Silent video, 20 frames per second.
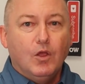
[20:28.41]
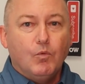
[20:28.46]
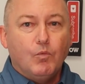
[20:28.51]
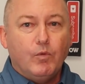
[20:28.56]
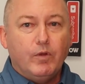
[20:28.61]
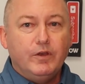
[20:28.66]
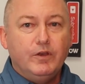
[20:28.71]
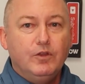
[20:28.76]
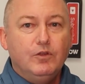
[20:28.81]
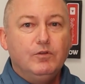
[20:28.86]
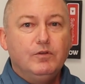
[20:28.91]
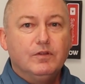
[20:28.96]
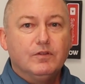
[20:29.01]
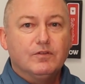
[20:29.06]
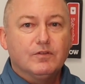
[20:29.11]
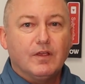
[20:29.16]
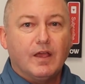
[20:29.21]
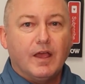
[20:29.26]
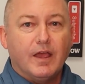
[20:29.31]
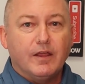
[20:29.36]
When you
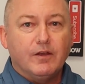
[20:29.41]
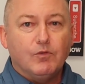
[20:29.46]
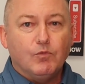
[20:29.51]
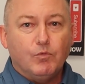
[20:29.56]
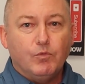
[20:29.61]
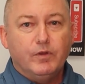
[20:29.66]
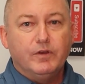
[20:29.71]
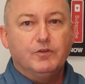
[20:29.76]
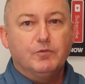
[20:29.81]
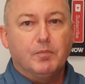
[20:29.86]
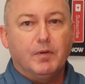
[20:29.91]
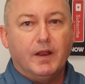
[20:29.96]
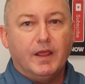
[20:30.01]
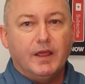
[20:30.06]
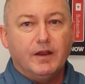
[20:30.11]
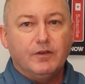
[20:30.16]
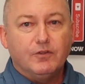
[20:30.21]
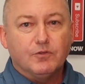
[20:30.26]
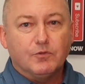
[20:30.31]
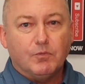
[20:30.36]
decide which
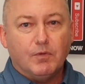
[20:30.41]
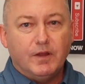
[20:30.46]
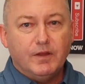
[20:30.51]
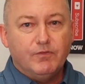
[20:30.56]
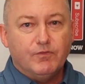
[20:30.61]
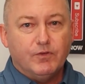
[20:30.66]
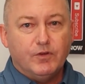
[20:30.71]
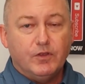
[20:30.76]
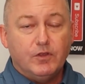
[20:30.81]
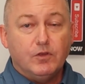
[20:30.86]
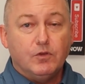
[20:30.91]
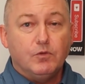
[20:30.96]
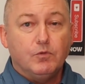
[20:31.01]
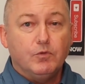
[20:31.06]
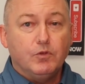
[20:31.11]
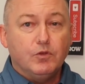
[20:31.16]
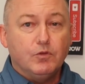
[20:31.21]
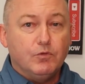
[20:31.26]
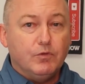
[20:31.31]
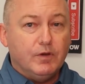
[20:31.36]
plan is right for you,
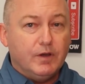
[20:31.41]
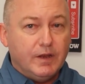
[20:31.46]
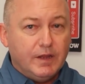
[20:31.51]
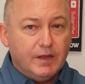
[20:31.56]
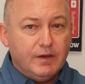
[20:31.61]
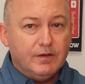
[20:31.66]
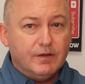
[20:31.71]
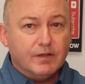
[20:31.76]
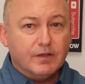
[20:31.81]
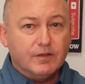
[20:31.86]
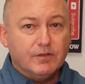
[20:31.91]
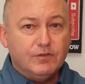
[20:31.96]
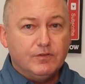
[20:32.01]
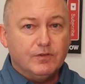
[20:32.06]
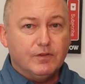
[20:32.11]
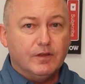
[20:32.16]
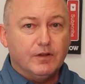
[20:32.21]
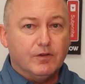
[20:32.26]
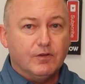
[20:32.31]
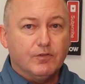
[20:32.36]
you need to
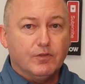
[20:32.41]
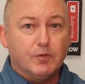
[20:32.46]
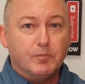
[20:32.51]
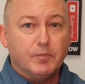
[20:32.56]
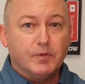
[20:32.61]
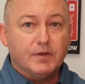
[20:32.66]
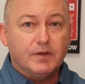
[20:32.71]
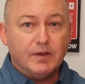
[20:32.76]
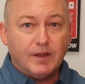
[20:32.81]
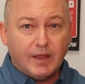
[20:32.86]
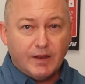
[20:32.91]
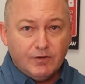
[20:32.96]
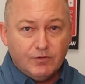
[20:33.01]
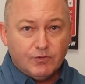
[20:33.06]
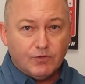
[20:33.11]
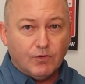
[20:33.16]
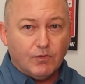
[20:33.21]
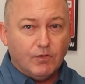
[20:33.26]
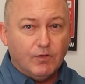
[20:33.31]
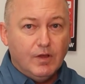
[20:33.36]
consider the
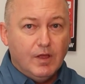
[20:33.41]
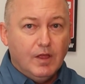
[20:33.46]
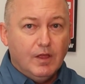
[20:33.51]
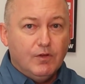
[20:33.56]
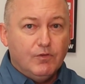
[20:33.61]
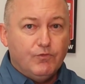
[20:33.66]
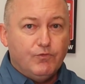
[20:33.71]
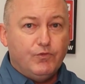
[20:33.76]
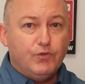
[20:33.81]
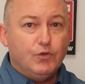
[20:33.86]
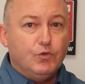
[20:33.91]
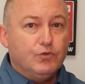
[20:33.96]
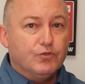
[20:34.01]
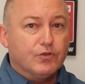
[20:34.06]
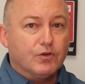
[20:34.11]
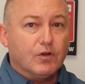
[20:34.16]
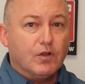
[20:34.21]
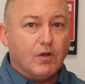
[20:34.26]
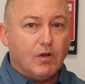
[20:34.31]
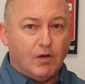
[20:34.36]
potential
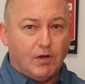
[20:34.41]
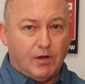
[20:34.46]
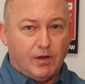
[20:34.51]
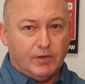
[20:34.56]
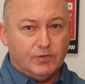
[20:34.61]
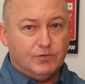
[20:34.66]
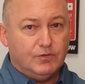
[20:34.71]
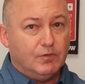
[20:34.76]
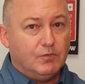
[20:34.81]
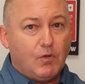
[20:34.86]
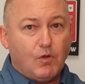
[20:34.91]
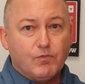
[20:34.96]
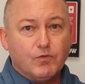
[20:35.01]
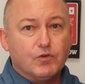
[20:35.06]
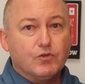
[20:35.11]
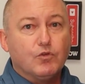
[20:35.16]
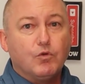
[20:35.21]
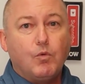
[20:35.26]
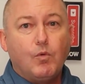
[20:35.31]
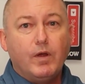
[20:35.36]
future costs
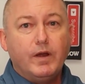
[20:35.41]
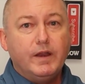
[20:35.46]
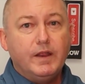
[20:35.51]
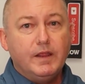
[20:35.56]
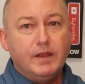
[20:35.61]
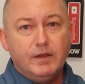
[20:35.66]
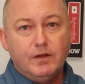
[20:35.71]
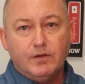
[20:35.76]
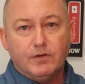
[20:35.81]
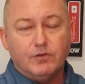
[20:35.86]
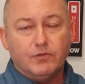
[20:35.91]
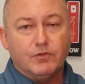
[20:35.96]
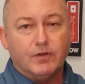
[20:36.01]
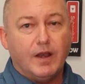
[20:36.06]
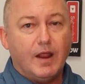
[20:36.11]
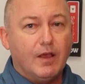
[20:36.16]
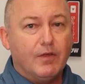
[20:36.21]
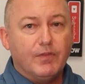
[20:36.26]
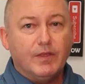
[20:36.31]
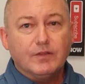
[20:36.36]
over 20 years
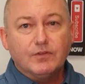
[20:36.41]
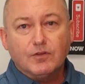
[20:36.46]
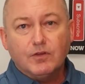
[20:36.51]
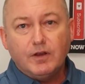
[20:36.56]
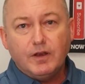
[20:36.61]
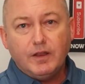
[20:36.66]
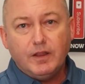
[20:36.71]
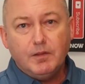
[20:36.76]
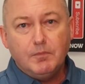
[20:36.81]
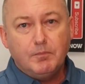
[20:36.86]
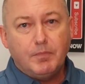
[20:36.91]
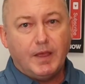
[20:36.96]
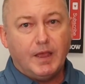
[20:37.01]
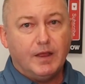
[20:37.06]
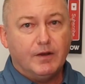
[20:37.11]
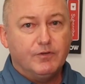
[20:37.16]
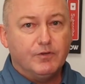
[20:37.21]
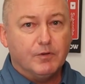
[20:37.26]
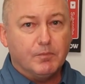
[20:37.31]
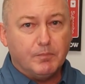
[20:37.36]
and how that's going to
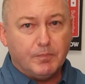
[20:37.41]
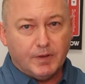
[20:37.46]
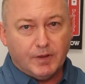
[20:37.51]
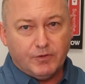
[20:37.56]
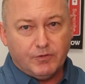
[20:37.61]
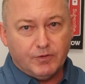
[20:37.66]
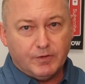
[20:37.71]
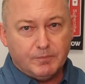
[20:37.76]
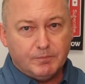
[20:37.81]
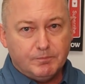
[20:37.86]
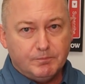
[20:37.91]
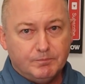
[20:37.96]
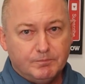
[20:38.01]
impact your budget.